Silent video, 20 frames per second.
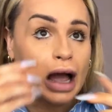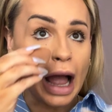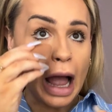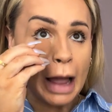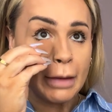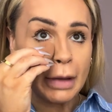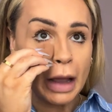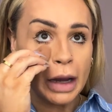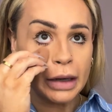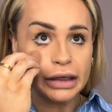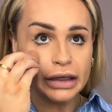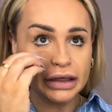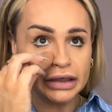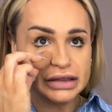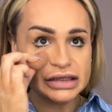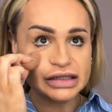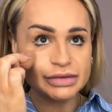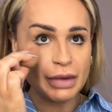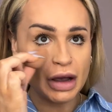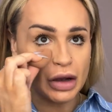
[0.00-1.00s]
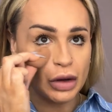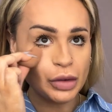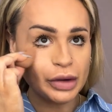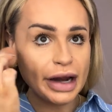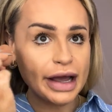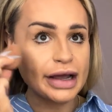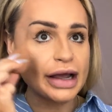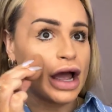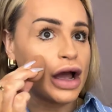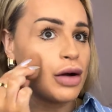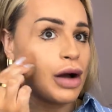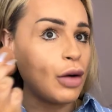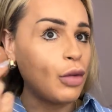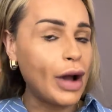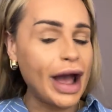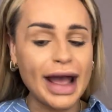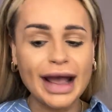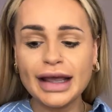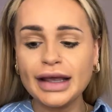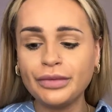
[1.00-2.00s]
only gonna smoke when I go
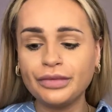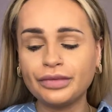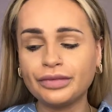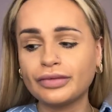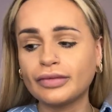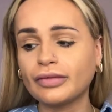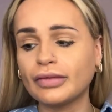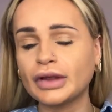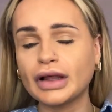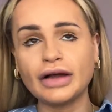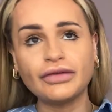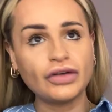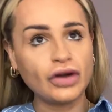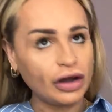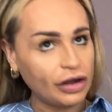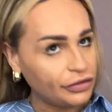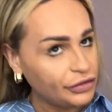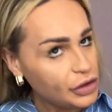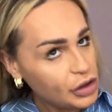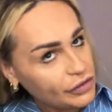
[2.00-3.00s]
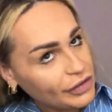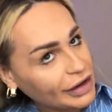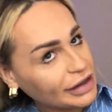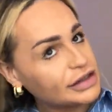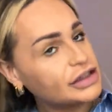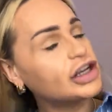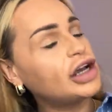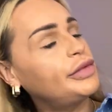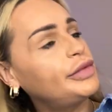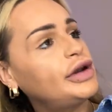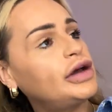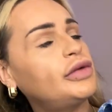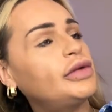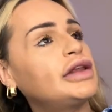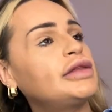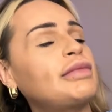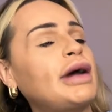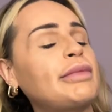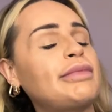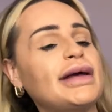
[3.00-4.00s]
away. I've got a few events coming up
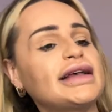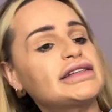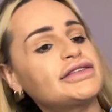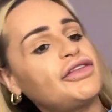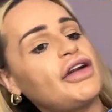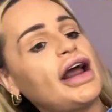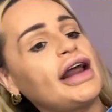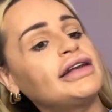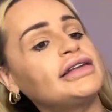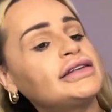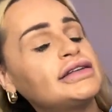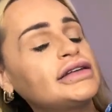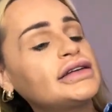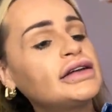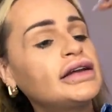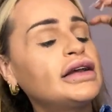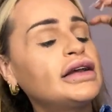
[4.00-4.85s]
with my best friend